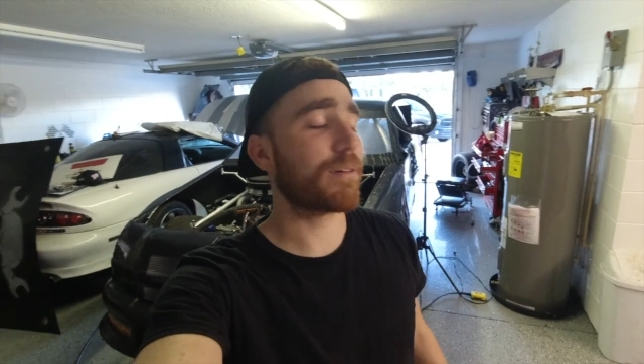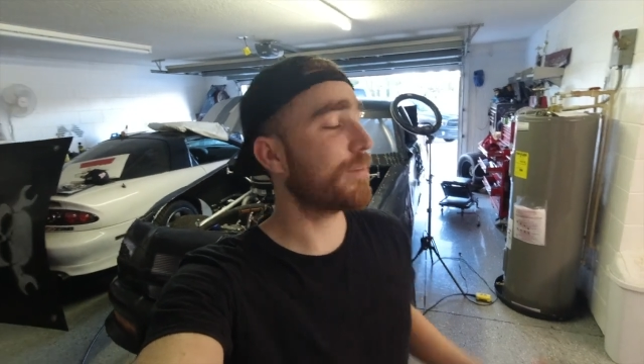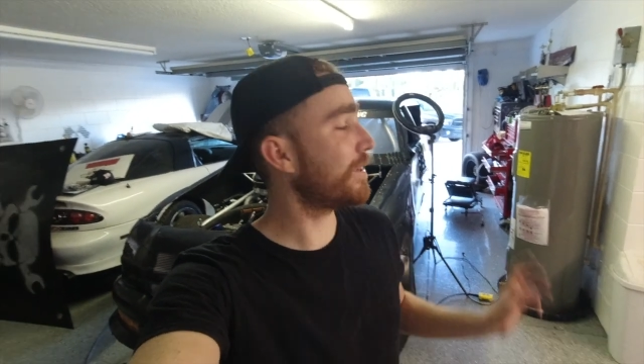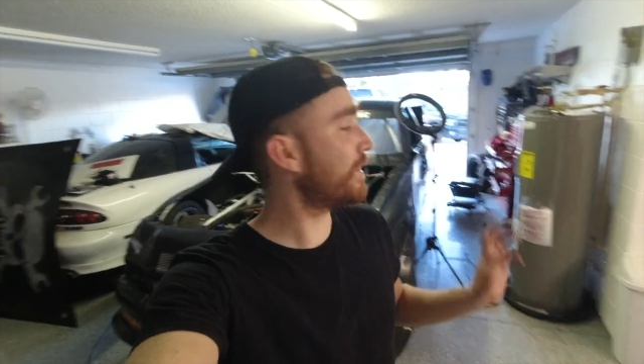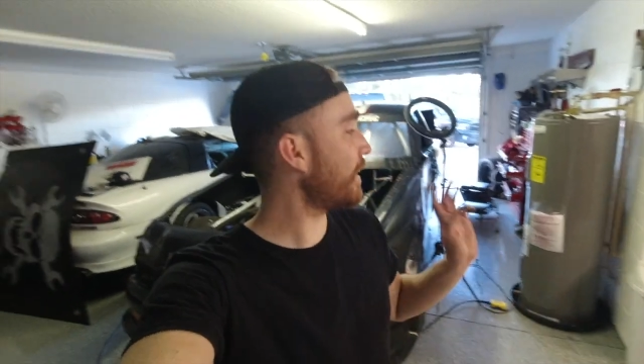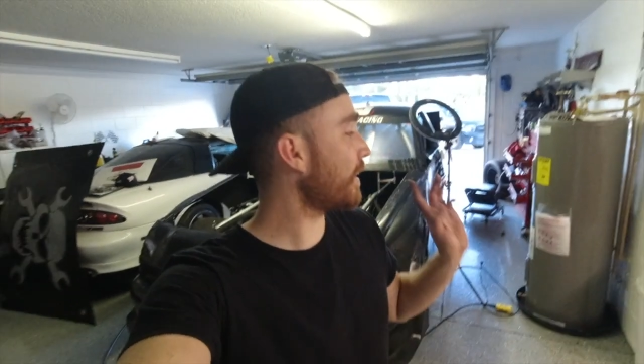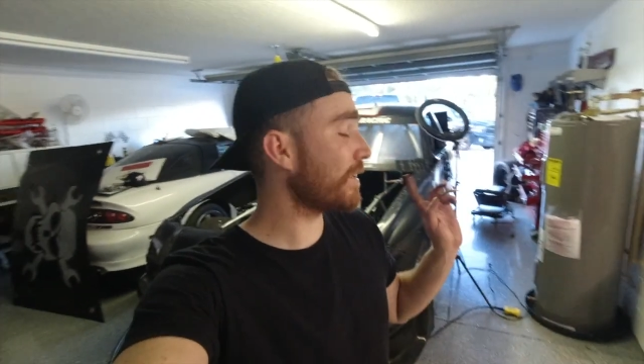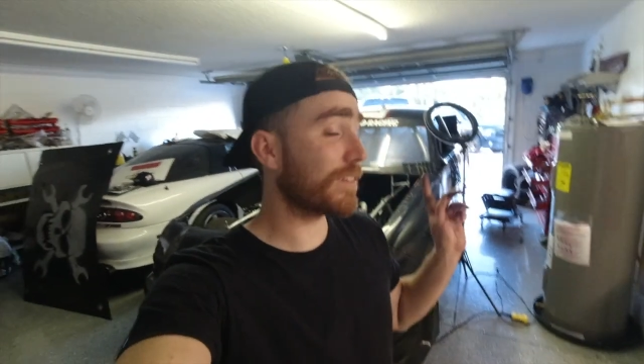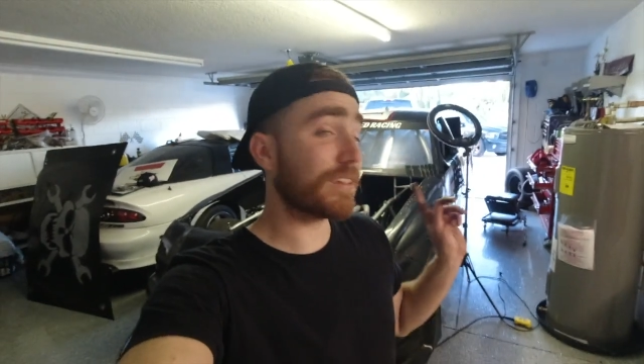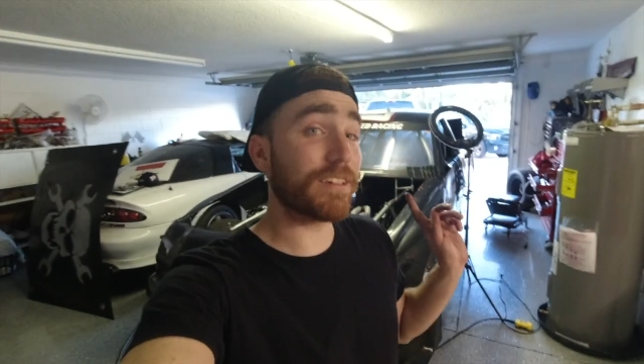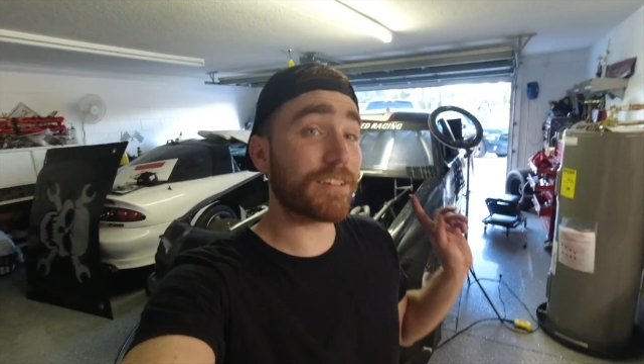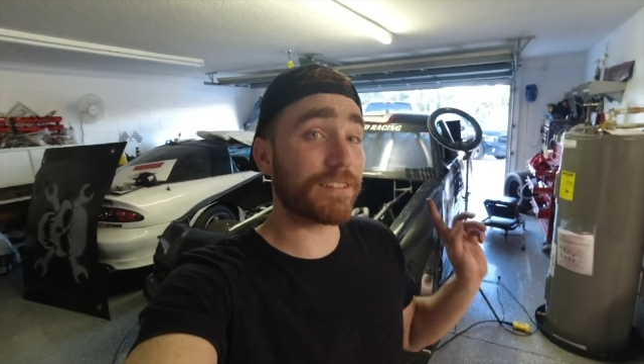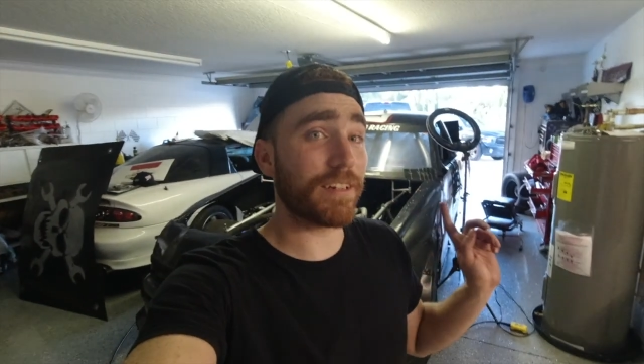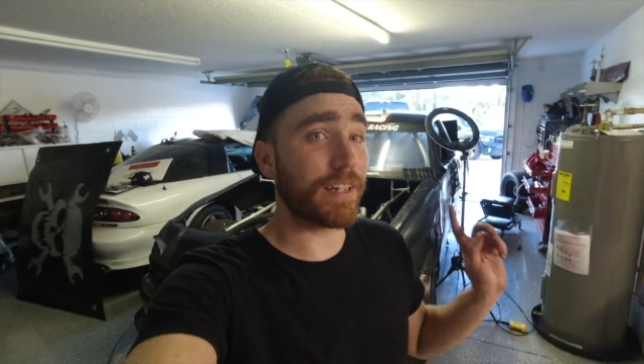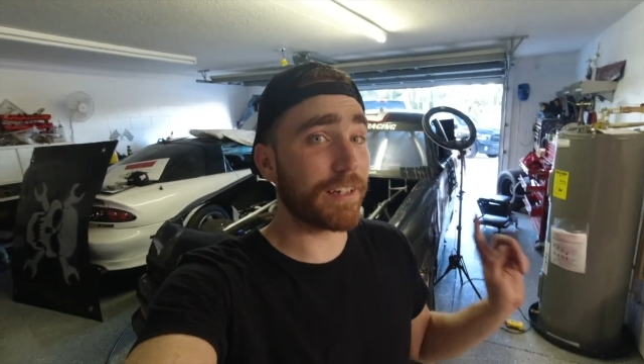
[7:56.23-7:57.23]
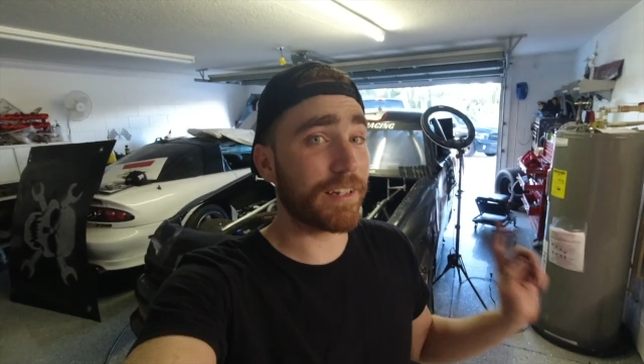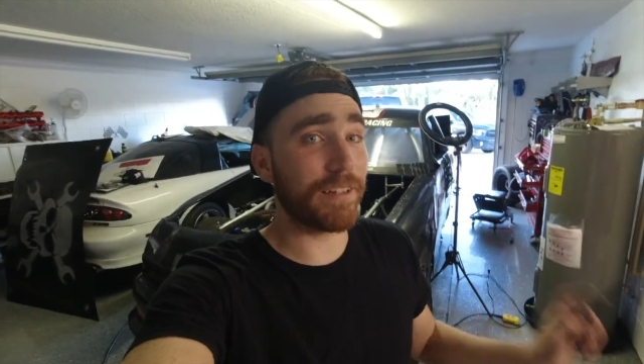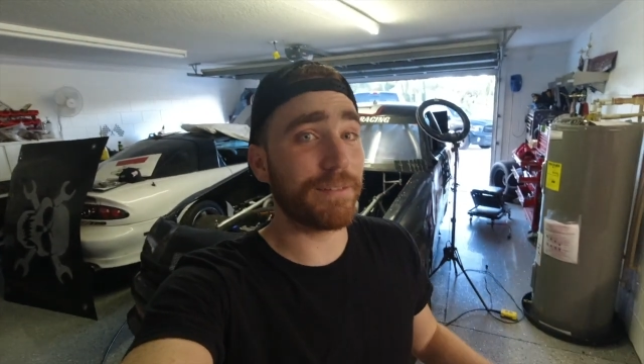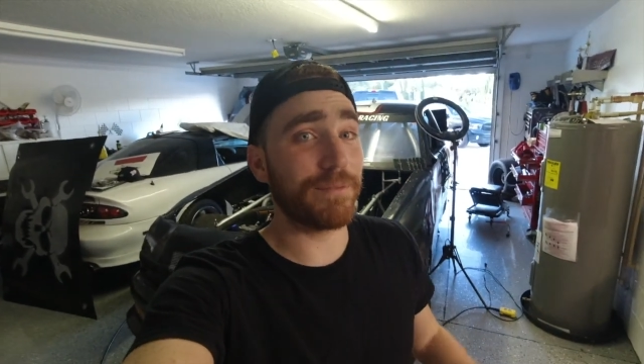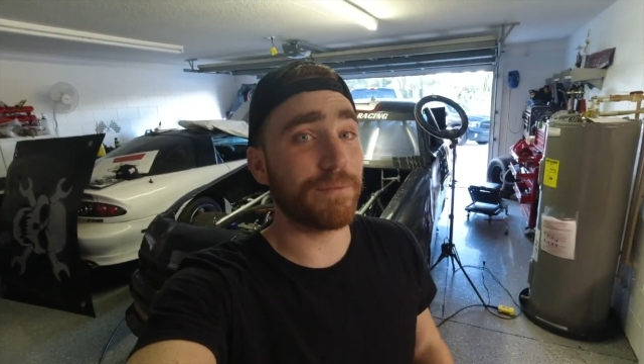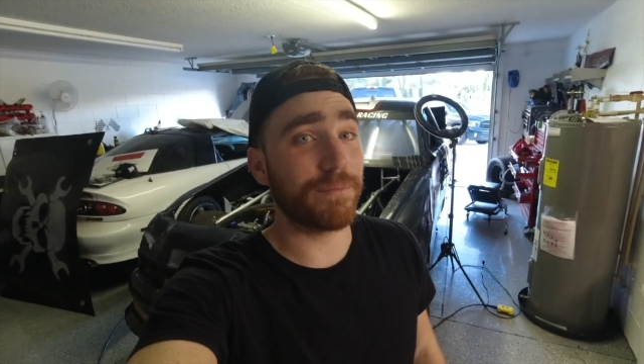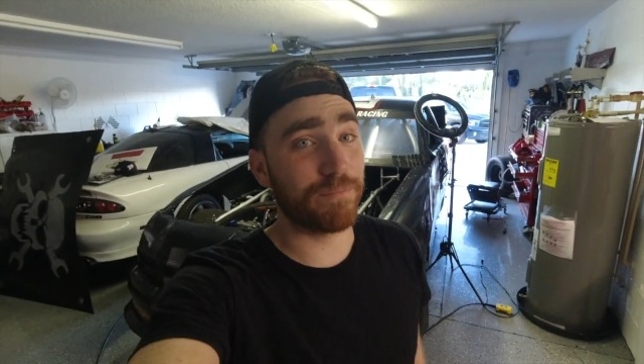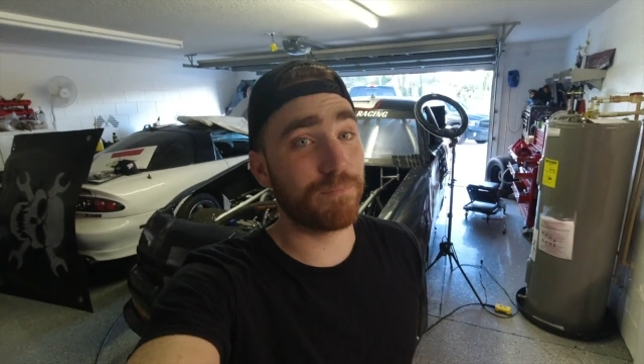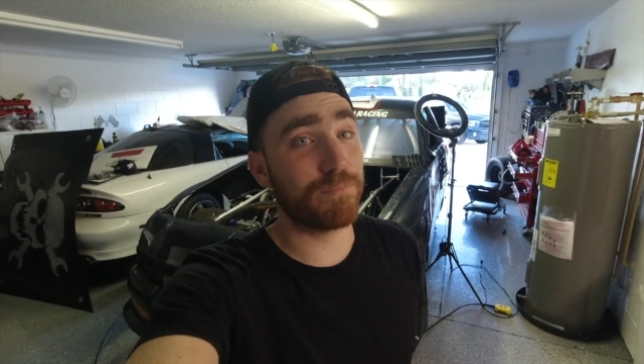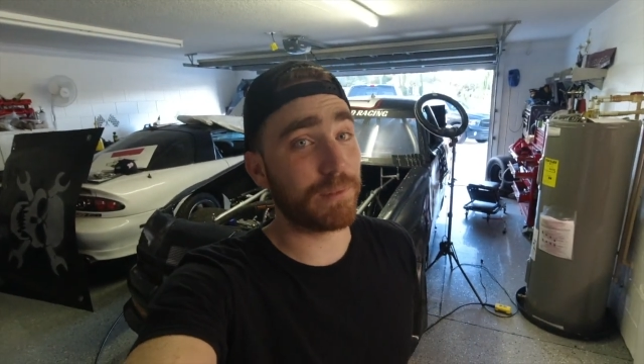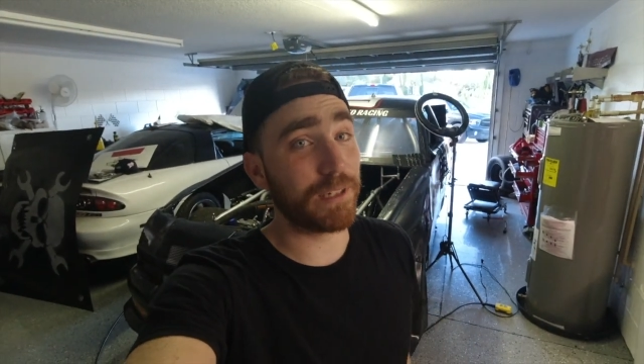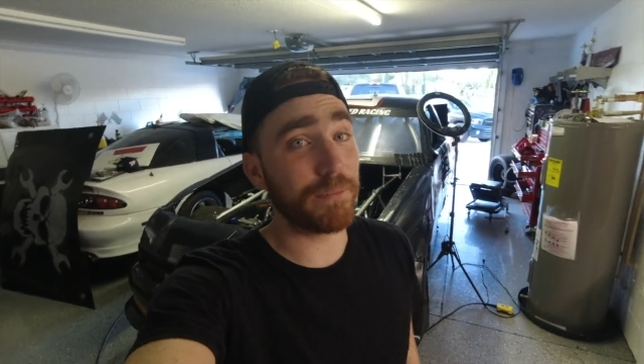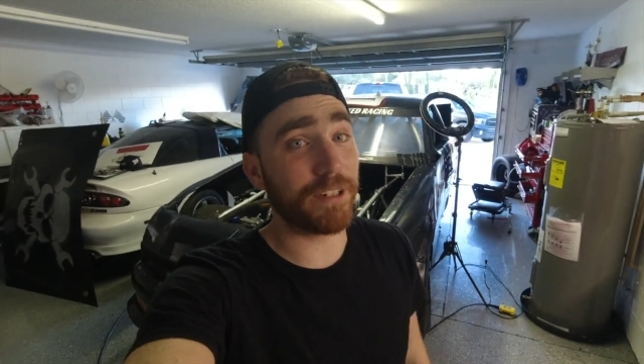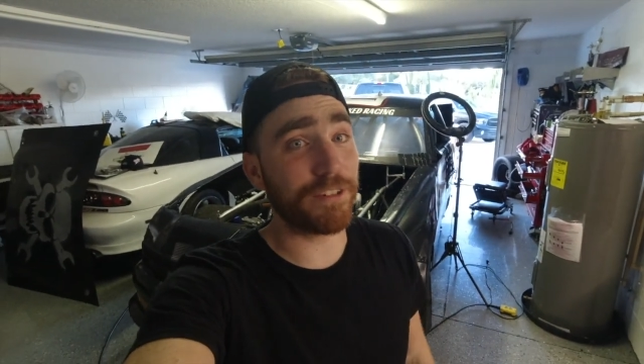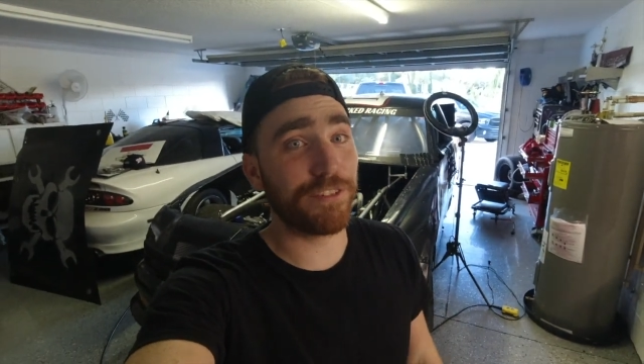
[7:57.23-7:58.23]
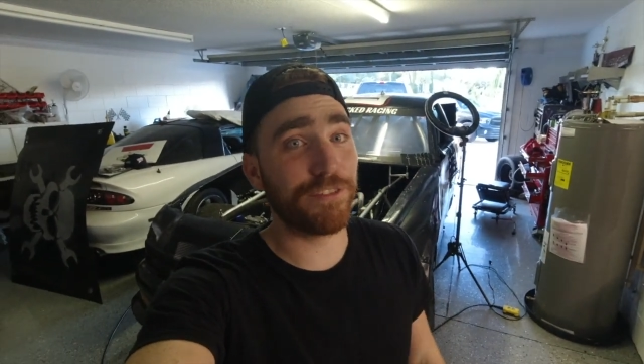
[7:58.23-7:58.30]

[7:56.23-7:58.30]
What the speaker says: but that looked like it pretty much